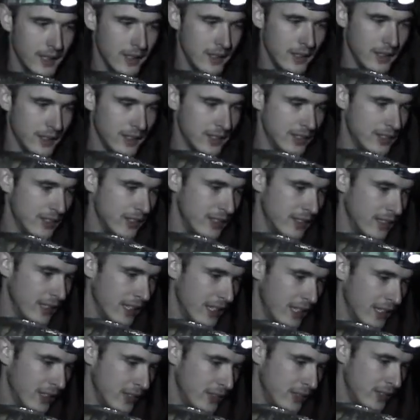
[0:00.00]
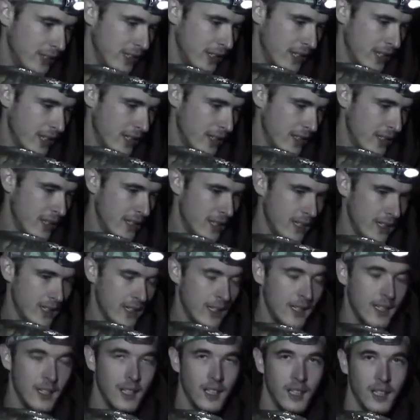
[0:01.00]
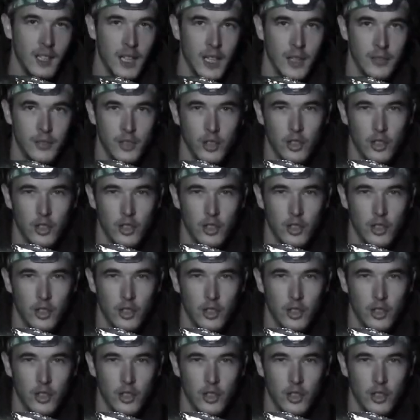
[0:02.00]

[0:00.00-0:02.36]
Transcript: Like I said in the last video, they've